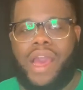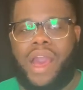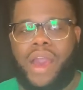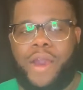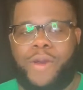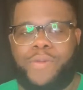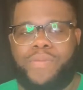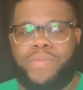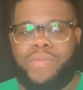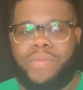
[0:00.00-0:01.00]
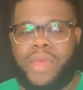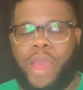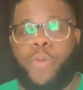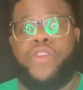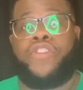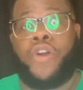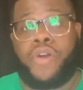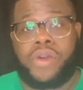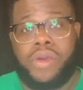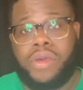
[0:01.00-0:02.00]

and we talk.